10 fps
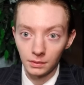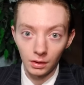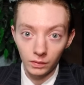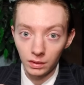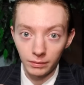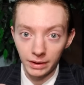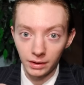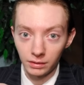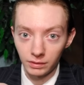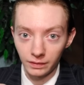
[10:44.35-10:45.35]
Only way you
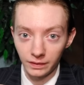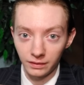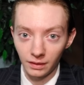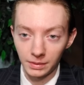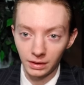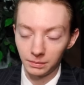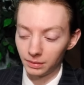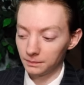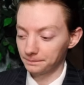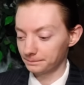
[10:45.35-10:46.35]
could really sum it up.
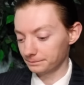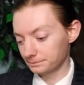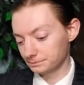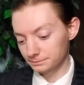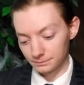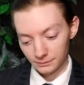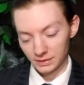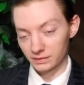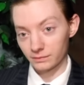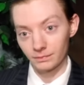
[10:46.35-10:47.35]

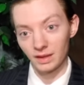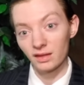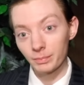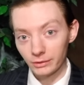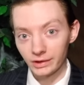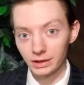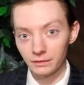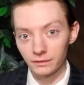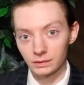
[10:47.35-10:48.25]
Just disbelief